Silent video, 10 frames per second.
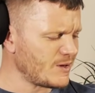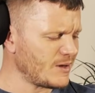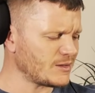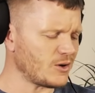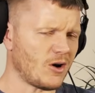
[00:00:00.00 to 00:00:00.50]

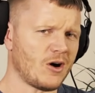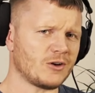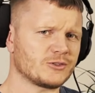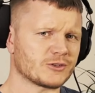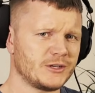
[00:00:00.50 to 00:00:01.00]
That's
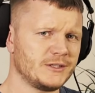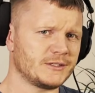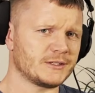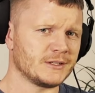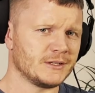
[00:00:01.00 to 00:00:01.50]

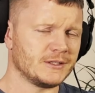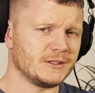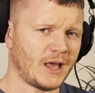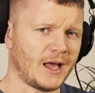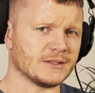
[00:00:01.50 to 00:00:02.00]
Audrey's
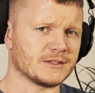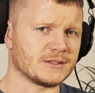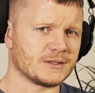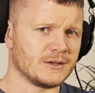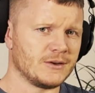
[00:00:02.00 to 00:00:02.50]

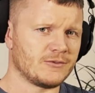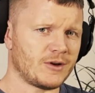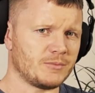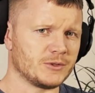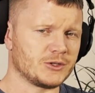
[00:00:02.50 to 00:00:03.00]
dance
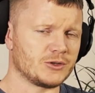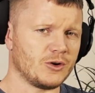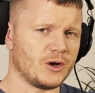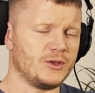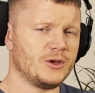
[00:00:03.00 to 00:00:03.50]
from the
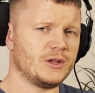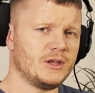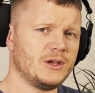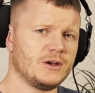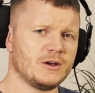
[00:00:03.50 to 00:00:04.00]
show, and you can
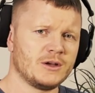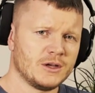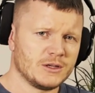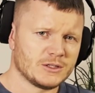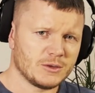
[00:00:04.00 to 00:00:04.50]
hear
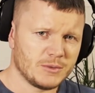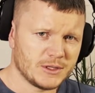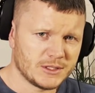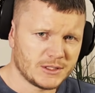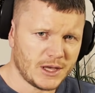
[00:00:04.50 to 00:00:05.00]
some of
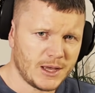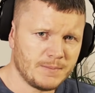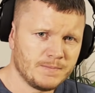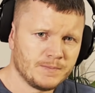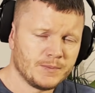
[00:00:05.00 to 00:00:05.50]
the
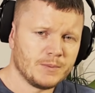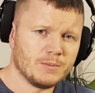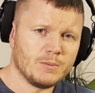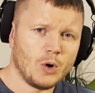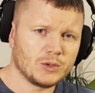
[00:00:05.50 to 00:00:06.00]
same
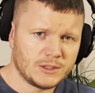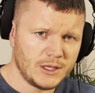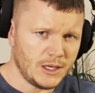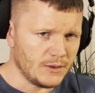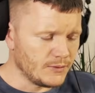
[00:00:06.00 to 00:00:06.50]

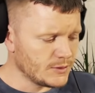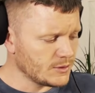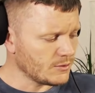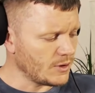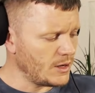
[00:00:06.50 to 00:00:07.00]

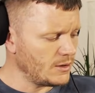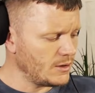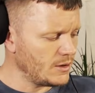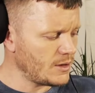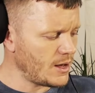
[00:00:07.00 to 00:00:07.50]
motifs, right?
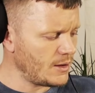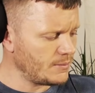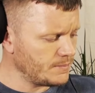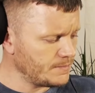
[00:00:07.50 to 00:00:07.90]
Hear that?